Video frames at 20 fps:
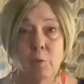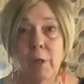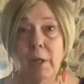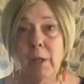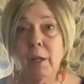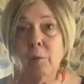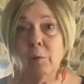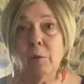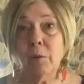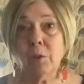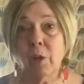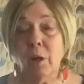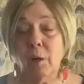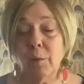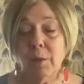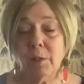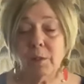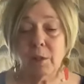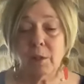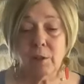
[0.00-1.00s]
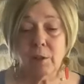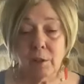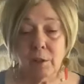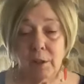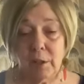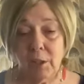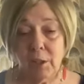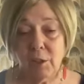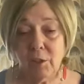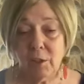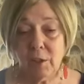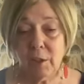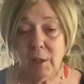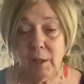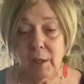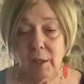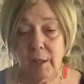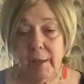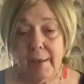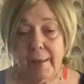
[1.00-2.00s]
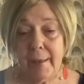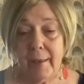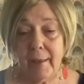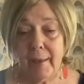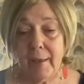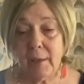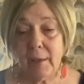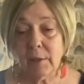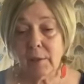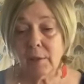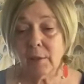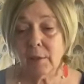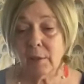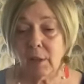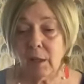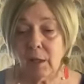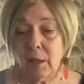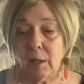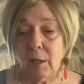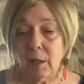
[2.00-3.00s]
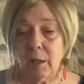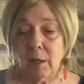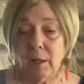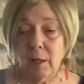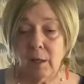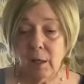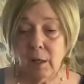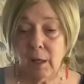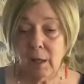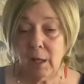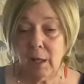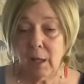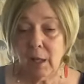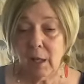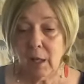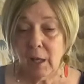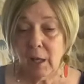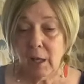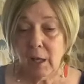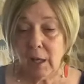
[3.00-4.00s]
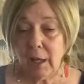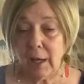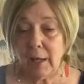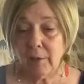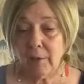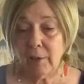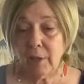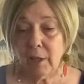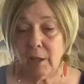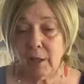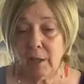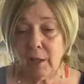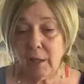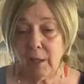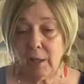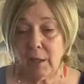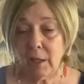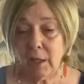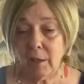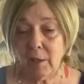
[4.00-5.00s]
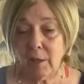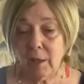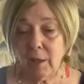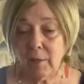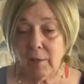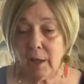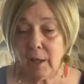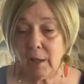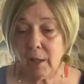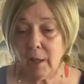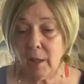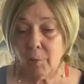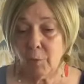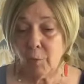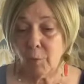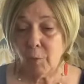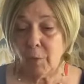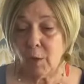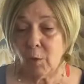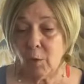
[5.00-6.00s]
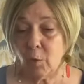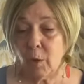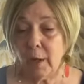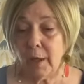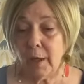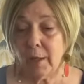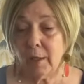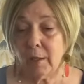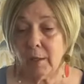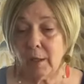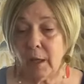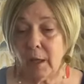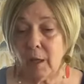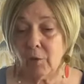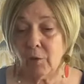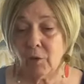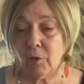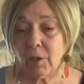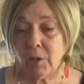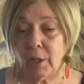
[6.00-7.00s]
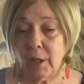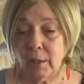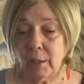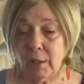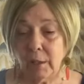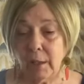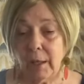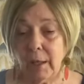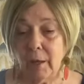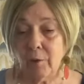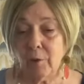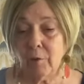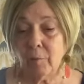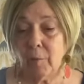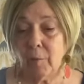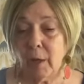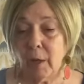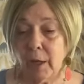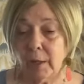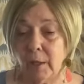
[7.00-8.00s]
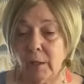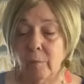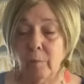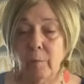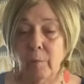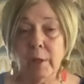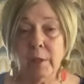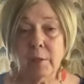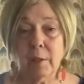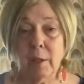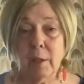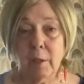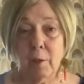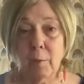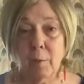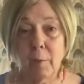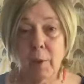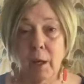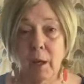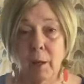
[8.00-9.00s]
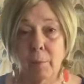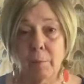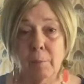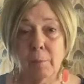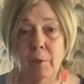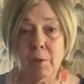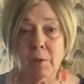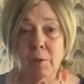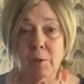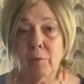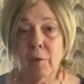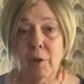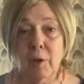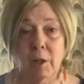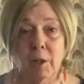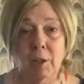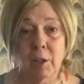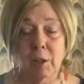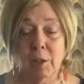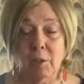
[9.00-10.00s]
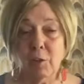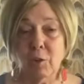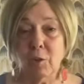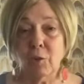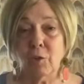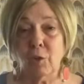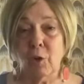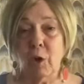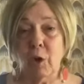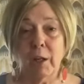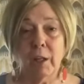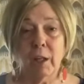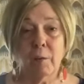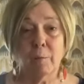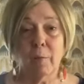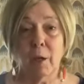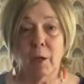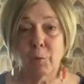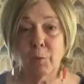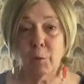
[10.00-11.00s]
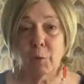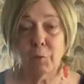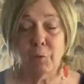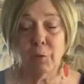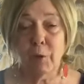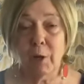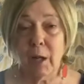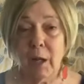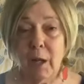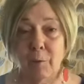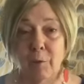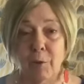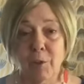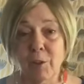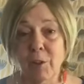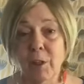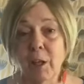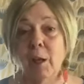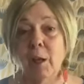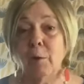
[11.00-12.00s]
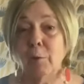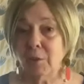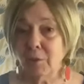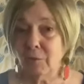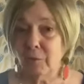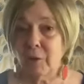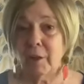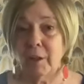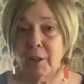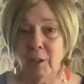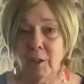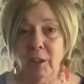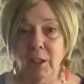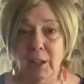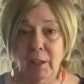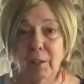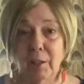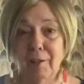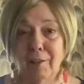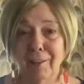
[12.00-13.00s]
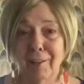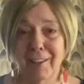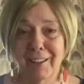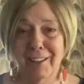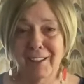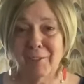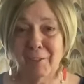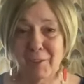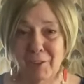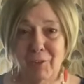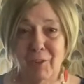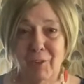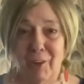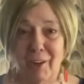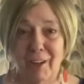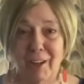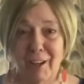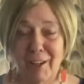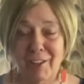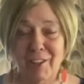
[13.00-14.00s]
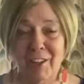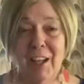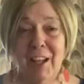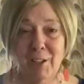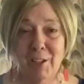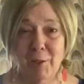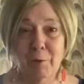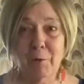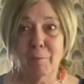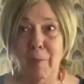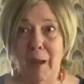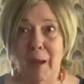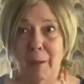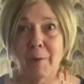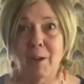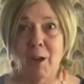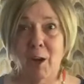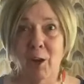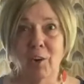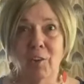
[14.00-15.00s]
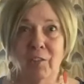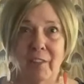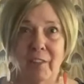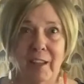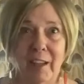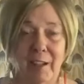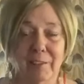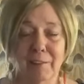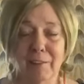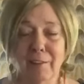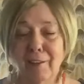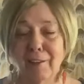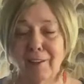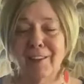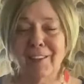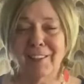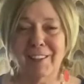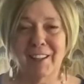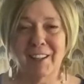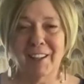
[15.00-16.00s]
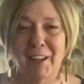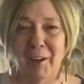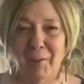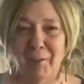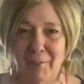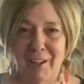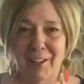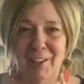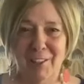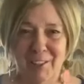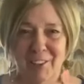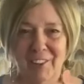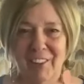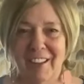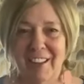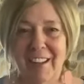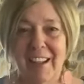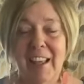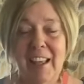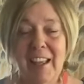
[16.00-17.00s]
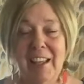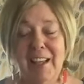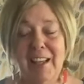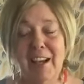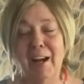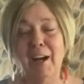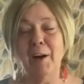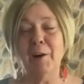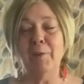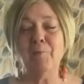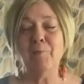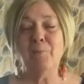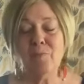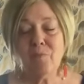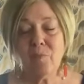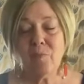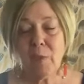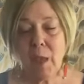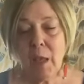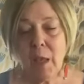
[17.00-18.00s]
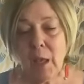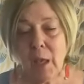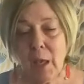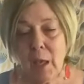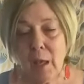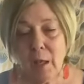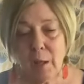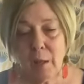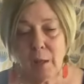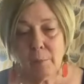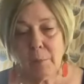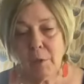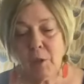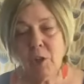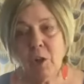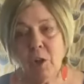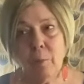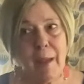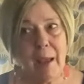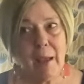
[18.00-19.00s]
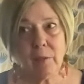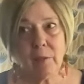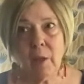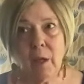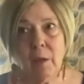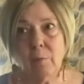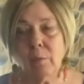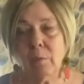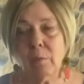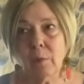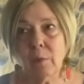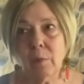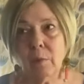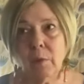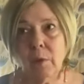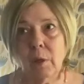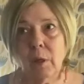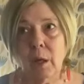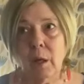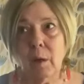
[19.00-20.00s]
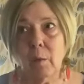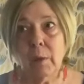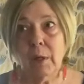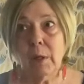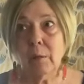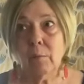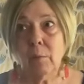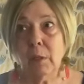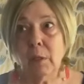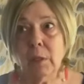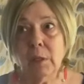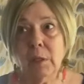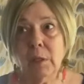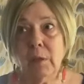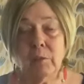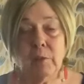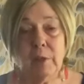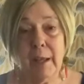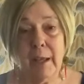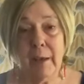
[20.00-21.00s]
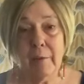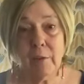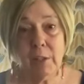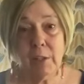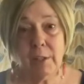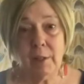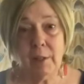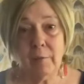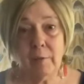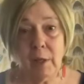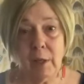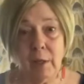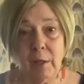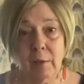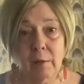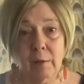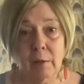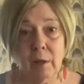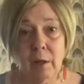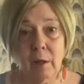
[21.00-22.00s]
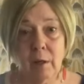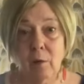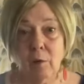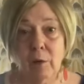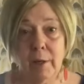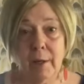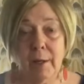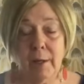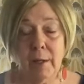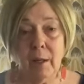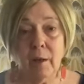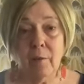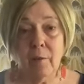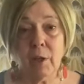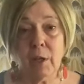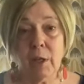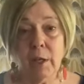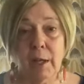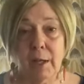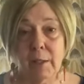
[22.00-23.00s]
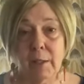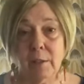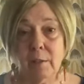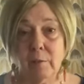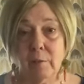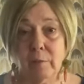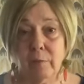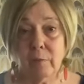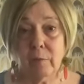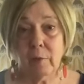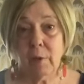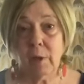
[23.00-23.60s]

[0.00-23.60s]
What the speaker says: reading was always encouraged. And I think anything that kept me quiet, out of sight and out of mind of my single mom is very good. So drawing in my room for hours was very good. It was very, she would buy me art things to help me do it. But back then, we didn't even have a TV or any of the kinds of